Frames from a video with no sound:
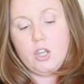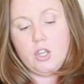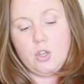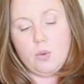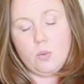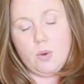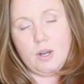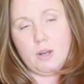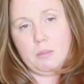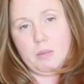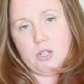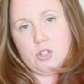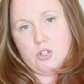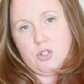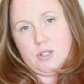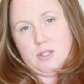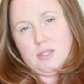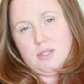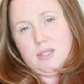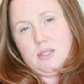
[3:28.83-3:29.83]
You wanna make
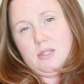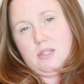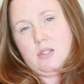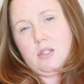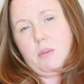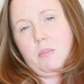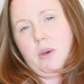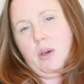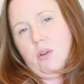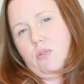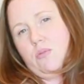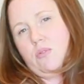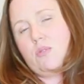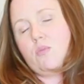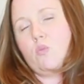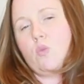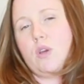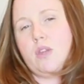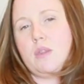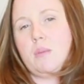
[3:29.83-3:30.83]
sure it sits about
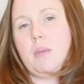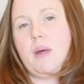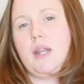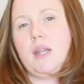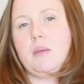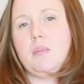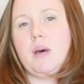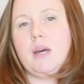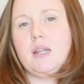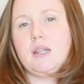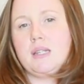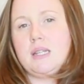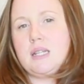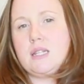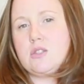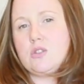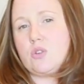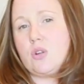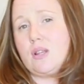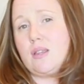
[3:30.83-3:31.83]
where the belly button
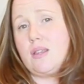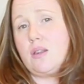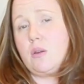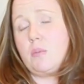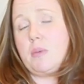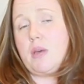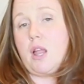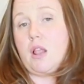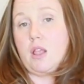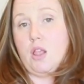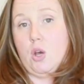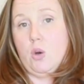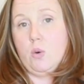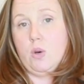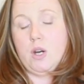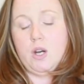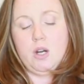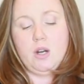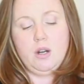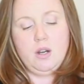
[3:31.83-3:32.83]
is or a little bit
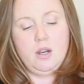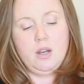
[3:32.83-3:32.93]
lower.